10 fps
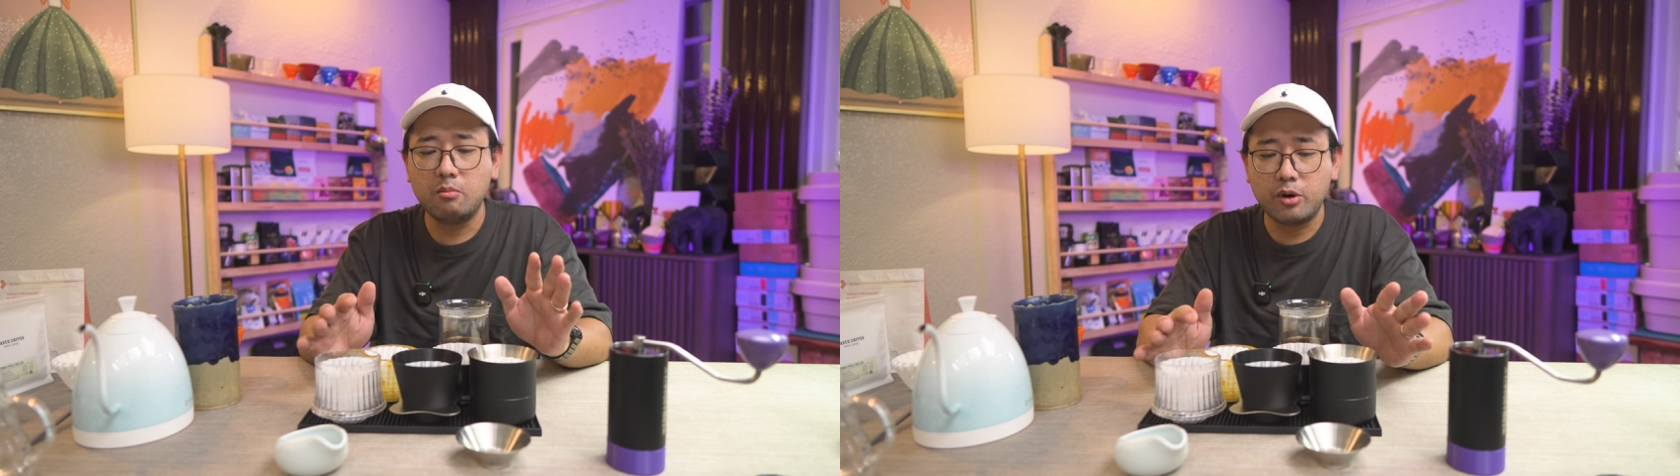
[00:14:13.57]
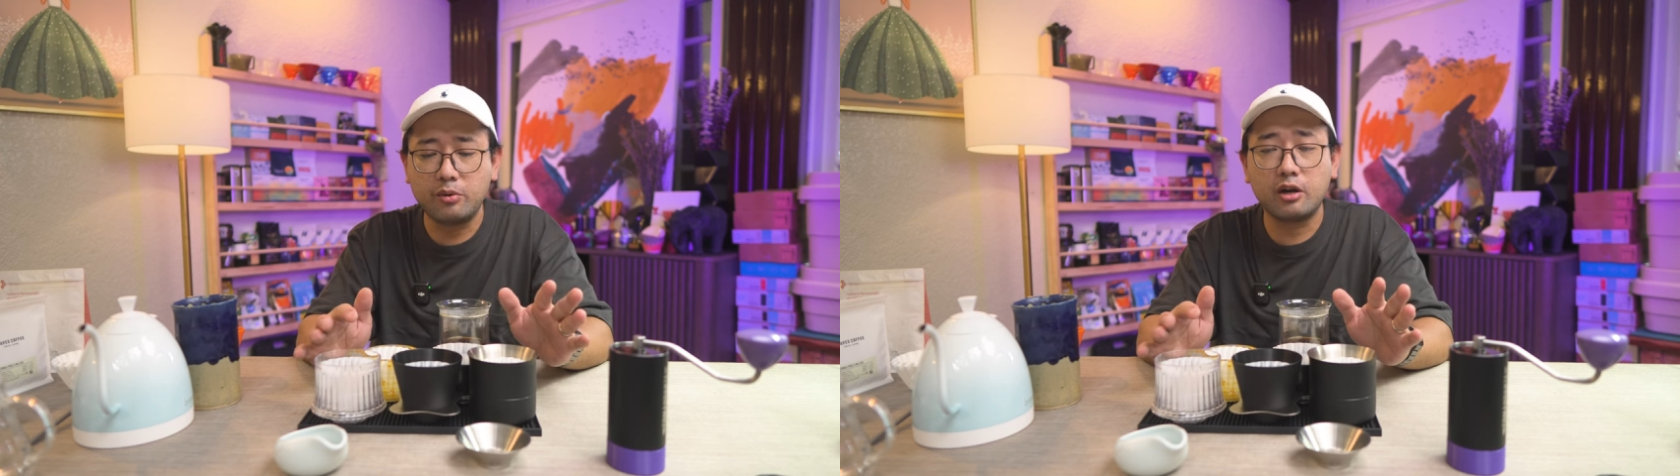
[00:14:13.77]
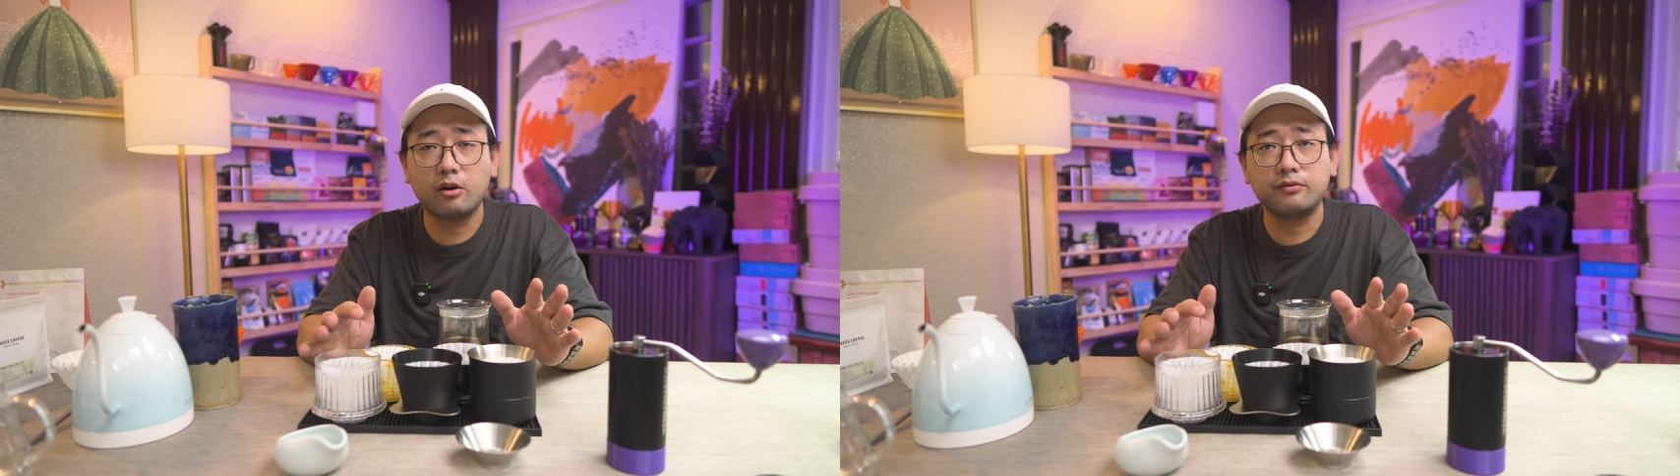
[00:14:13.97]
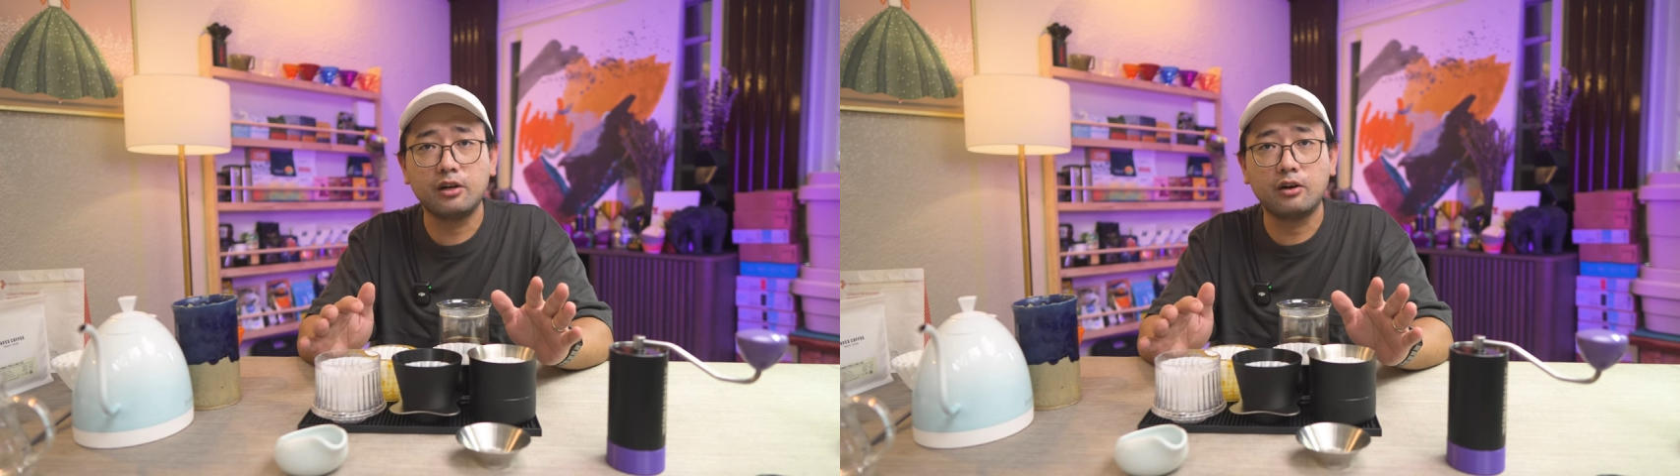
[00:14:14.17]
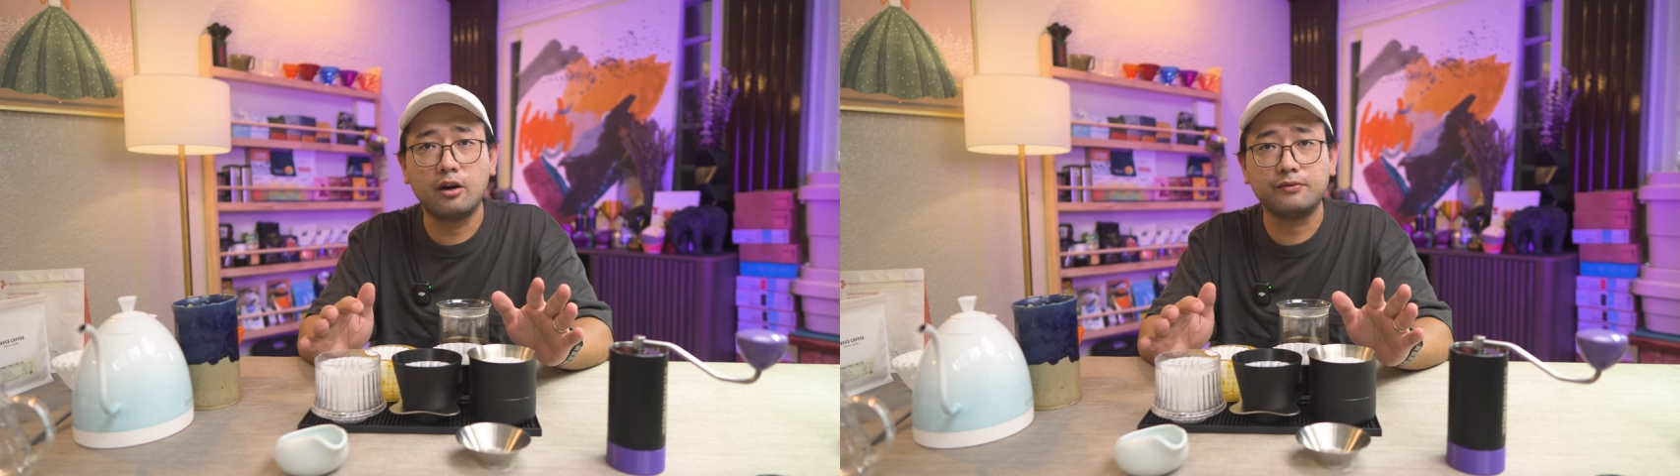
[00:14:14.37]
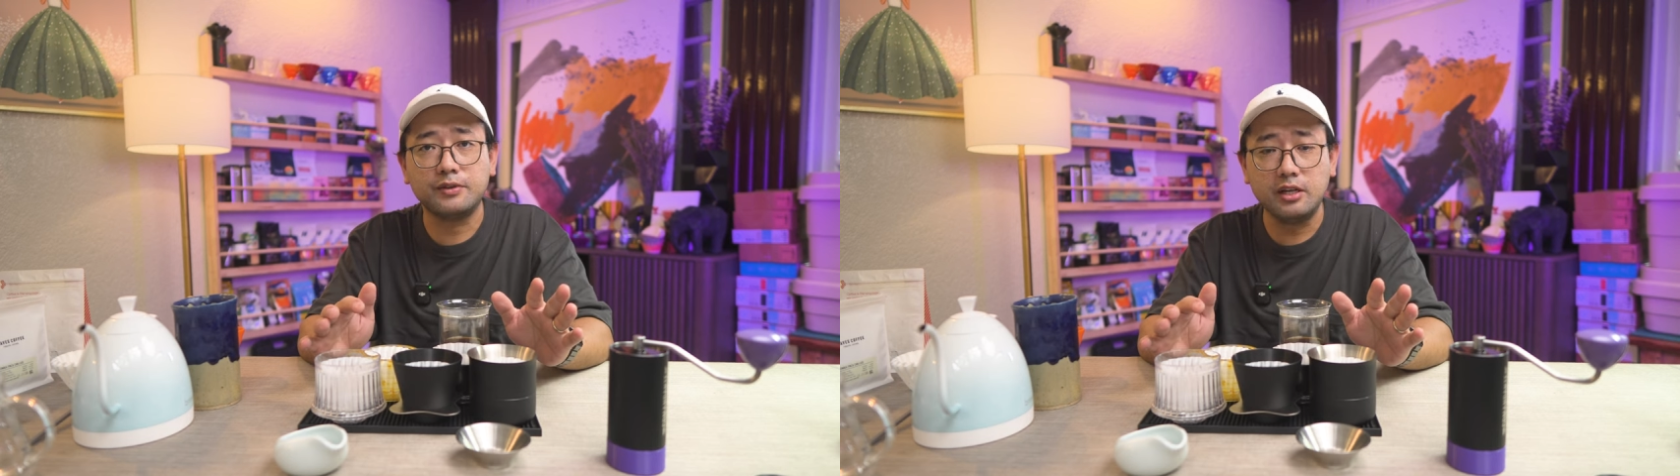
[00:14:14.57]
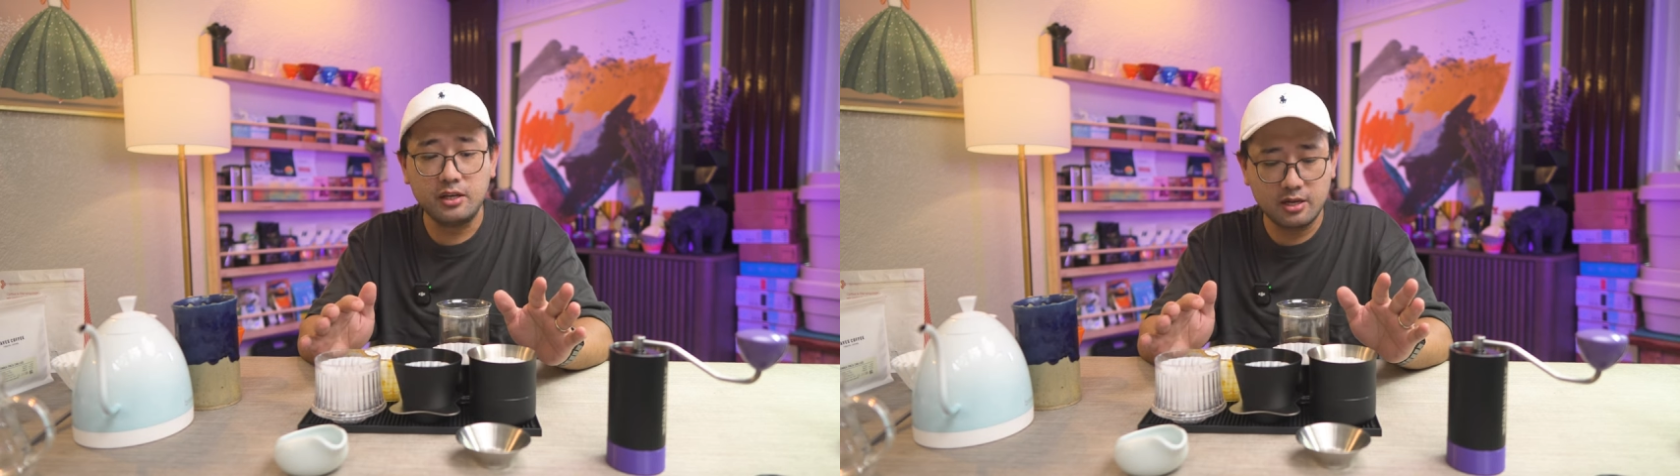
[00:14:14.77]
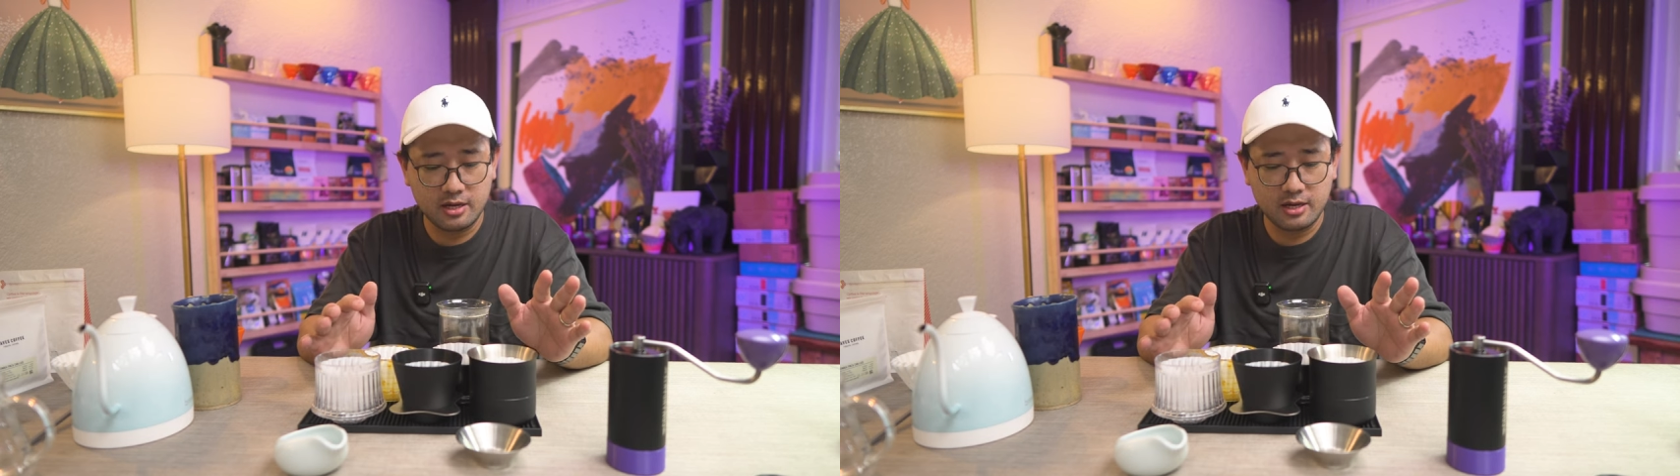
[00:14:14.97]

brewing of the coffee.